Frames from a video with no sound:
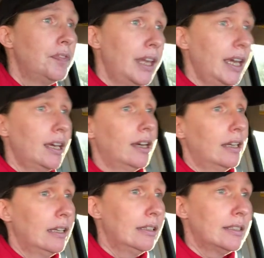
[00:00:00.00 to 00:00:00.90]

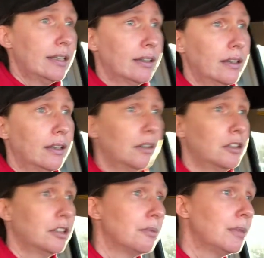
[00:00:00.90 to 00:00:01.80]
and
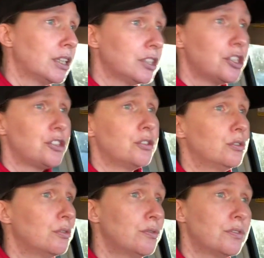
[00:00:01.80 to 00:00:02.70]
the middle of
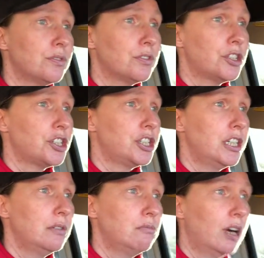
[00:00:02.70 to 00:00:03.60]
June,
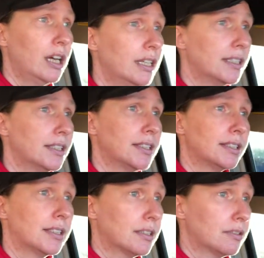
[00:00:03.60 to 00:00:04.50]
she was